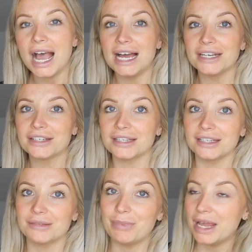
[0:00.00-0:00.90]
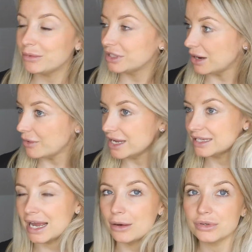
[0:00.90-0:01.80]
And this baby shower
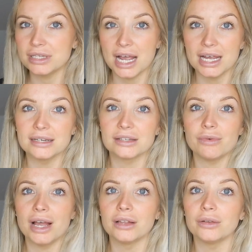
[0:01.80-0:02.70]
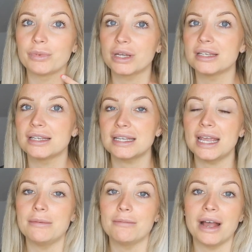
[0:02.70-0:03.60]
is outside as well because it's
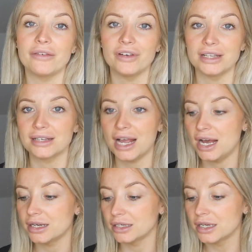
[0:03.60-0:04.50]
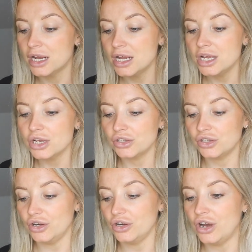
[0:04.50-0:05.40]
in my friend's garden.
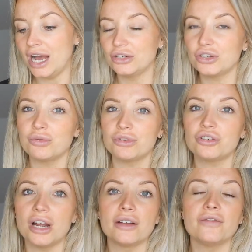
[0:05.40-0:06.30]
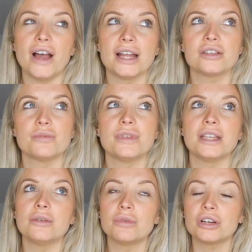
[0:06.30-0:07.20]
So I just was trying to find
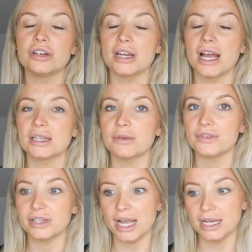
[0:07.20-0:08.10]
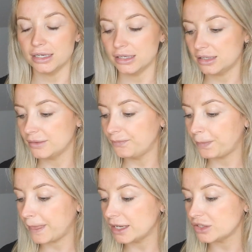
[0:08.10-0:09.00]
something that would go nice with sliders.
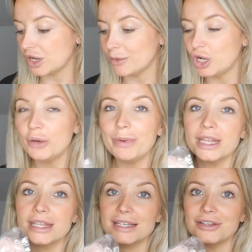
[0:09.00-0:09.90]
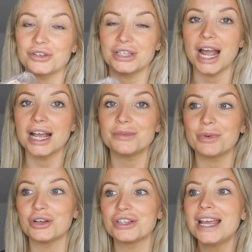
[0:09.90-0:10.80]
So I'm hoping that this looks nice
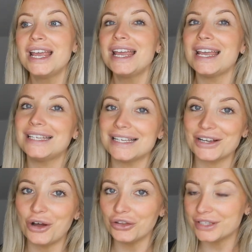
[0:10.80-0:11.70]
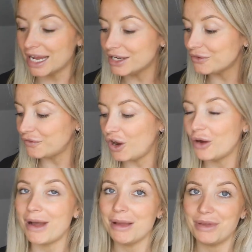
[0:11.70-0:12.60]
because it is a contender
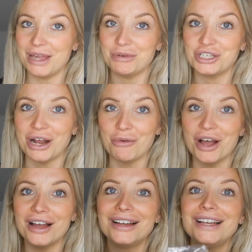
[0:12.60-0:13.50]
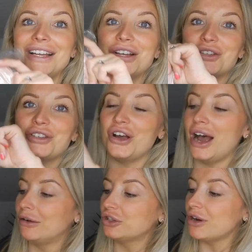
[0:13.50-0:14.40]
for my baby shower. So
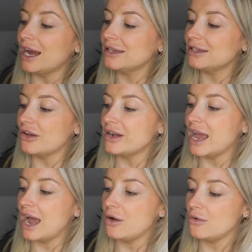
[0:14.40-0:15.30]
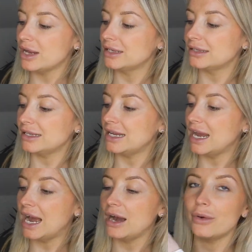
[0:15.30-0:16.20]
I'll try this on now and see
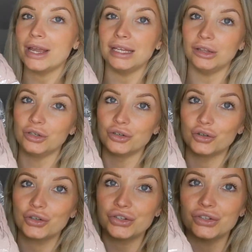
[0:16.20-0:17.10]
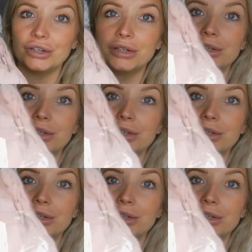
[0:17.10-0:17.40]
how it looks.